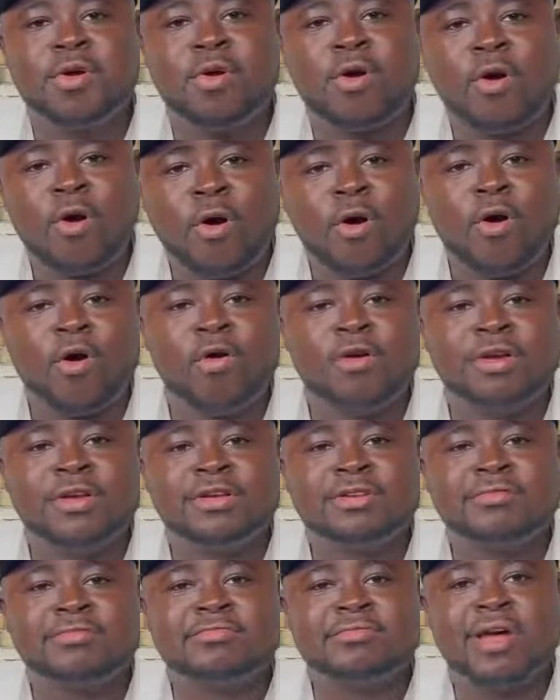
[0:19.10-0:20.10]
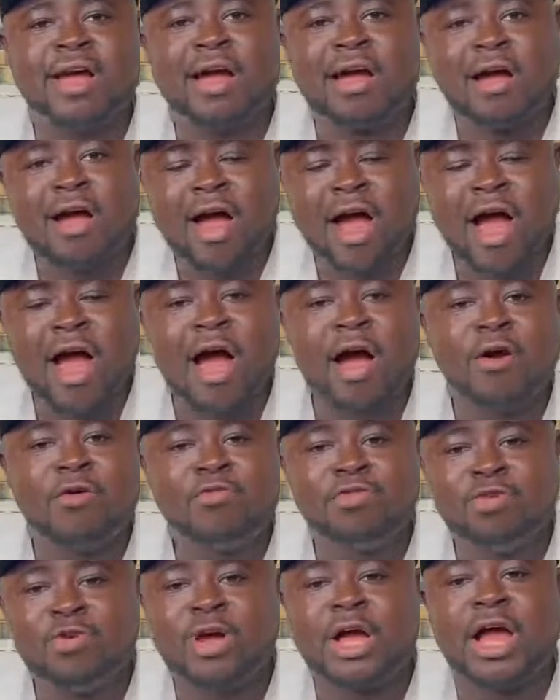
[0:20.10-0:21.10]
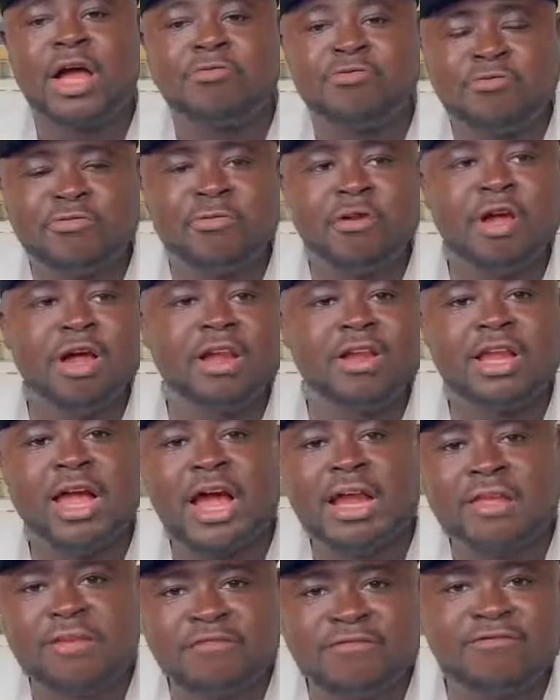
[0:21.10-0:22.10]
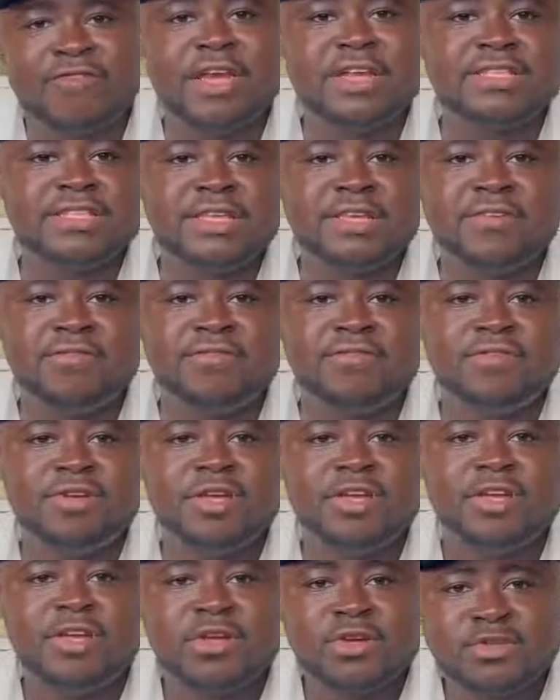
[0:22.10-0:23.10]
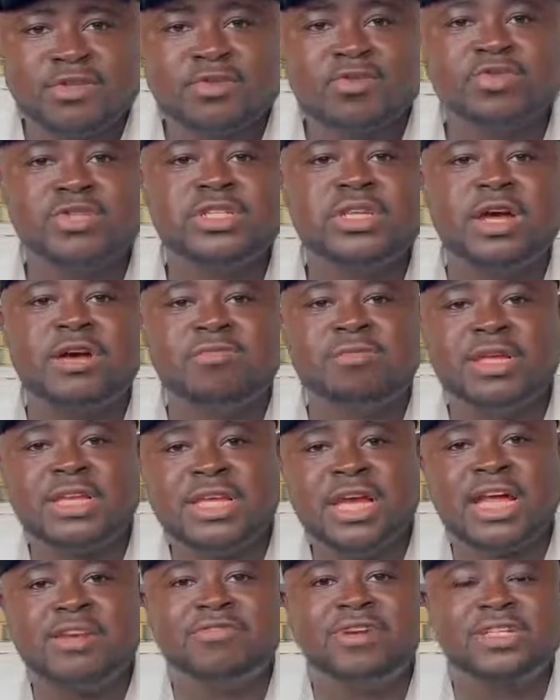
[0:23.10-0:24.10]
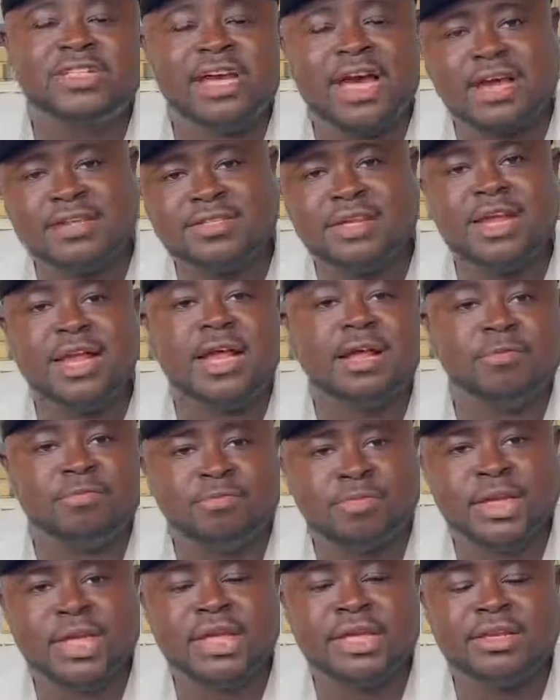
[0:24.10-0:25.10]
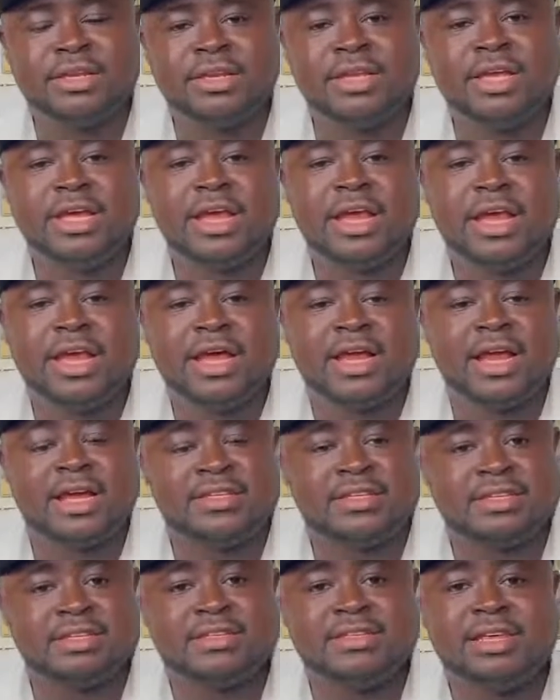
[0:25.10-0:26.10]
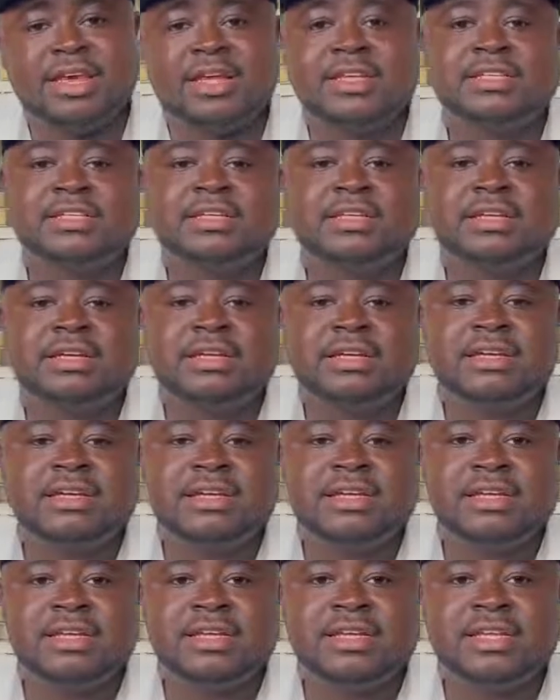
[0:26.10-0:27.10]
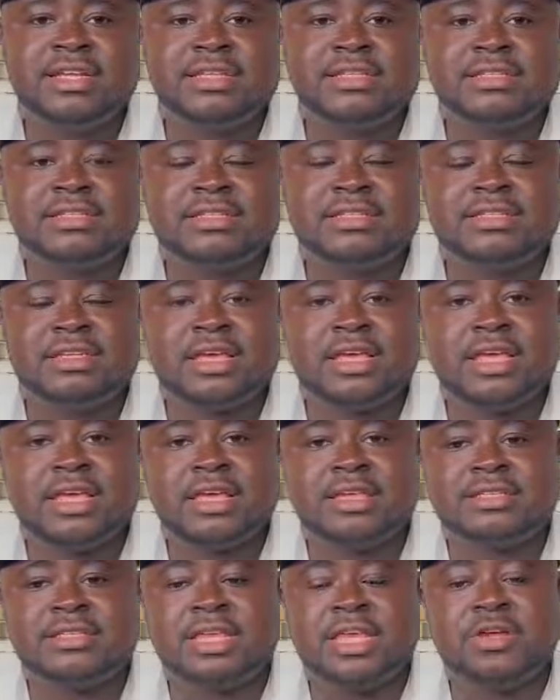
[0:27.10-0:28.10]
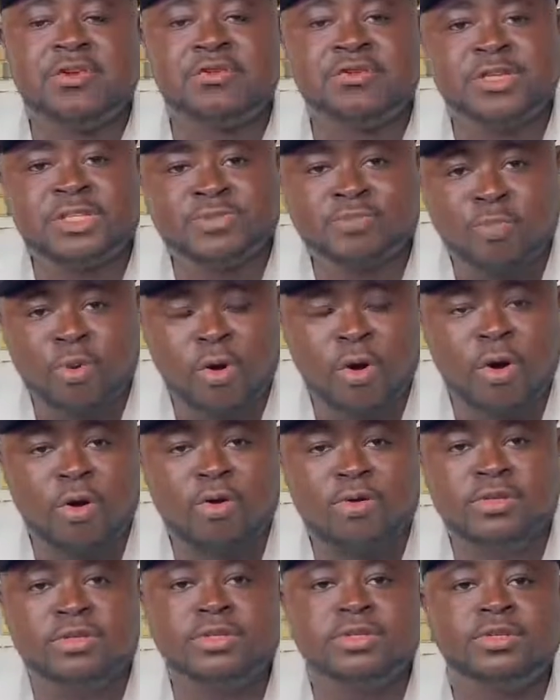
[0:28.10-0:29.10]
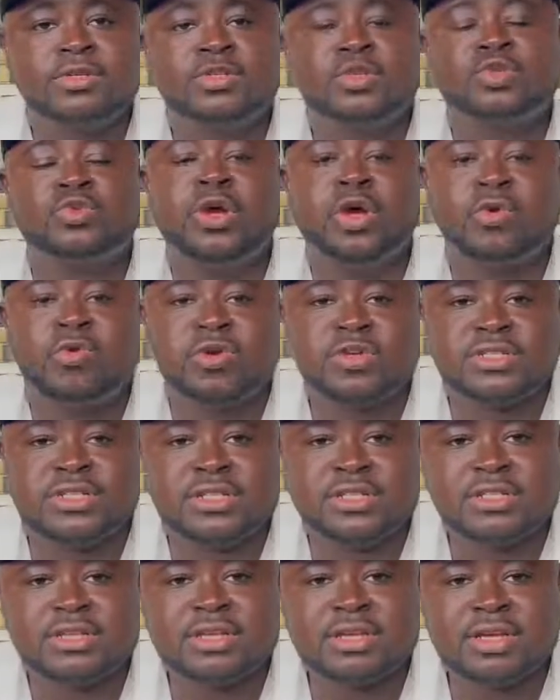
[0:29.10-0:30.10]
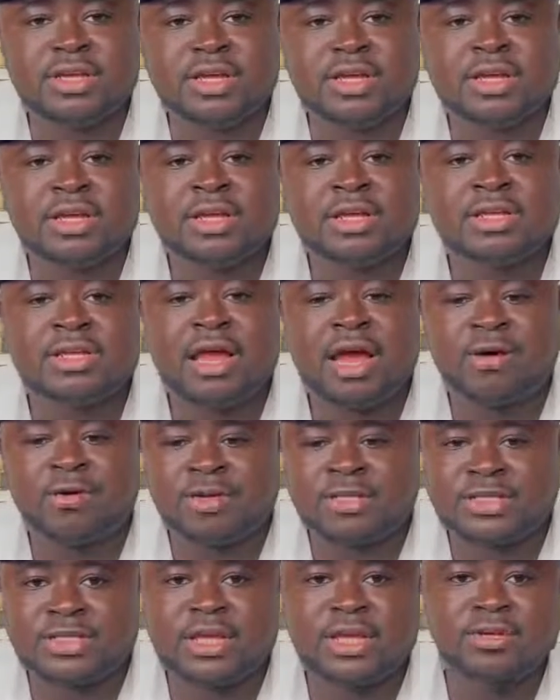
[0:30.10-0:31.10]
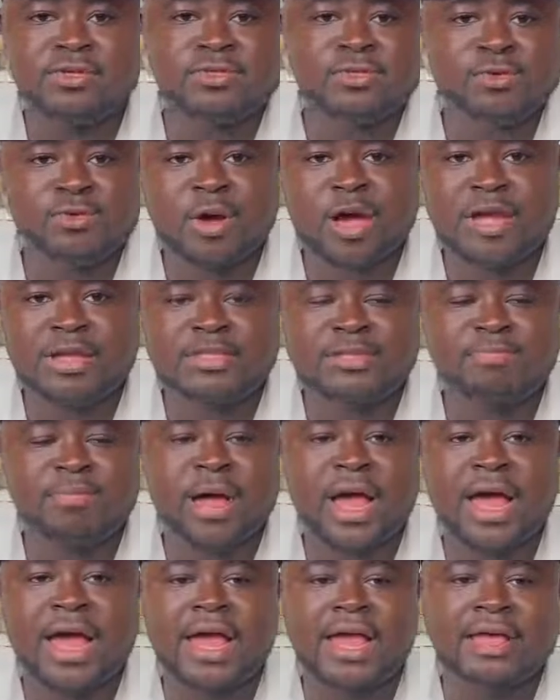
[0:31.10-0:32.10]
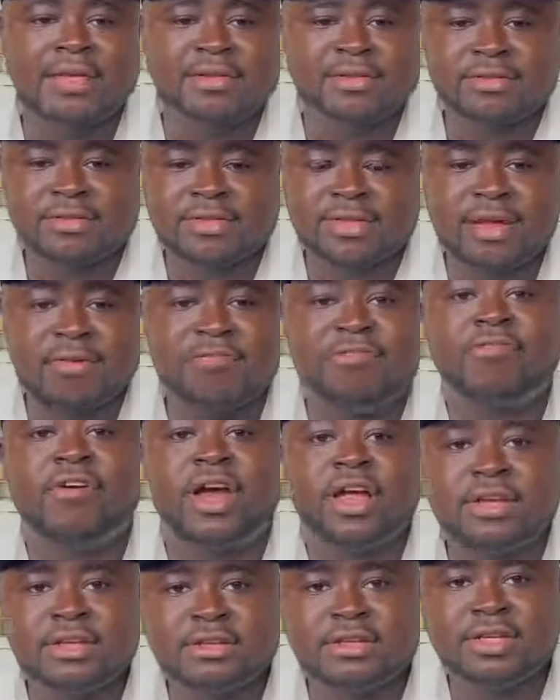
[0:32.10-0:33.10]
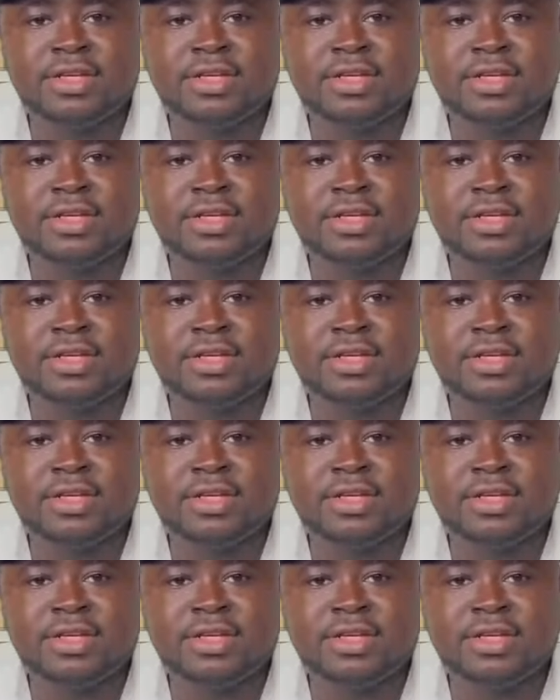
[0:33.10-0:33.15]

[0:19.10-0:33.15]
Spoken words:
on how you can run an effective social media advertising campaign. And as I said, this is in response to a question that was sent to us by a fan